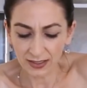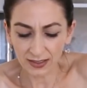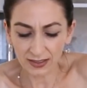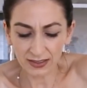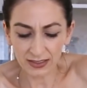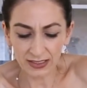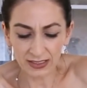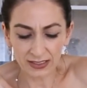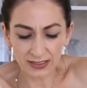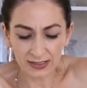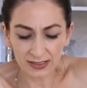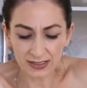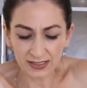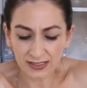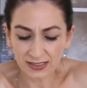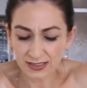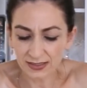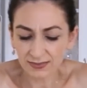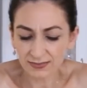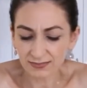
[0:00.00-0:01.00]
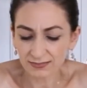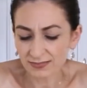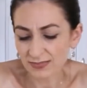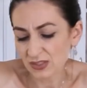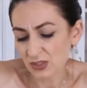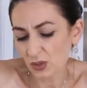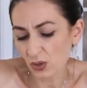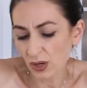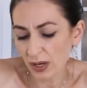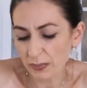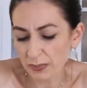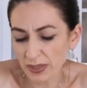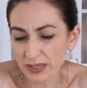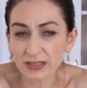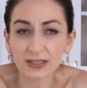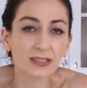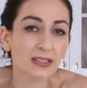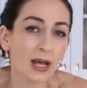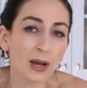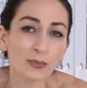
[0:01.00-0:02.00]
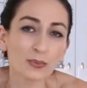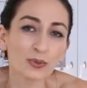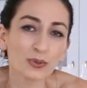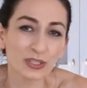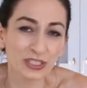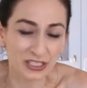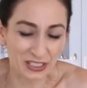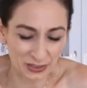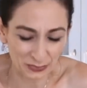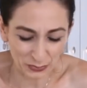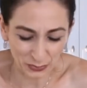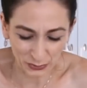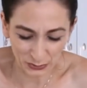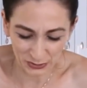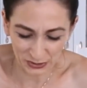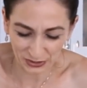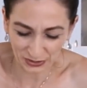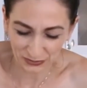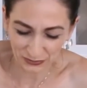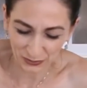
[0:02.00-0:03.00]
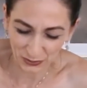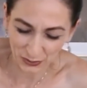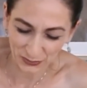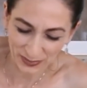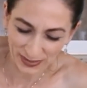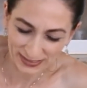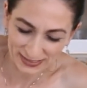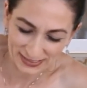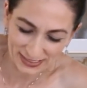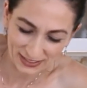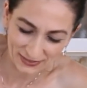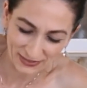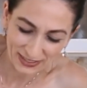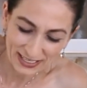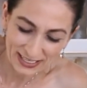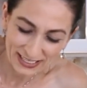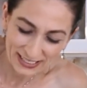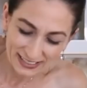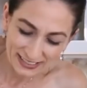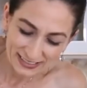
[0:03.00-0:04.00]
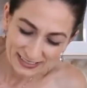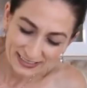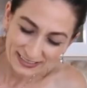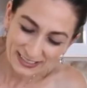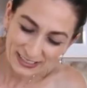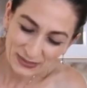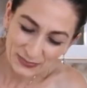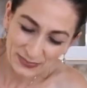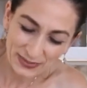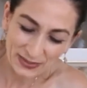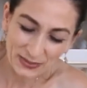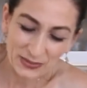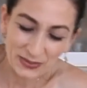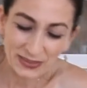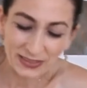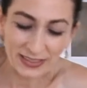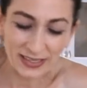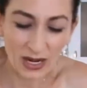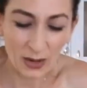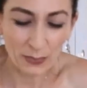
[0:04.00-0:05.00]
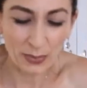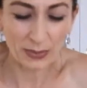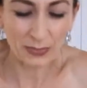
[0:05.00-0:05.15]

greens, so I made a tambulina portion for myself. Let me grab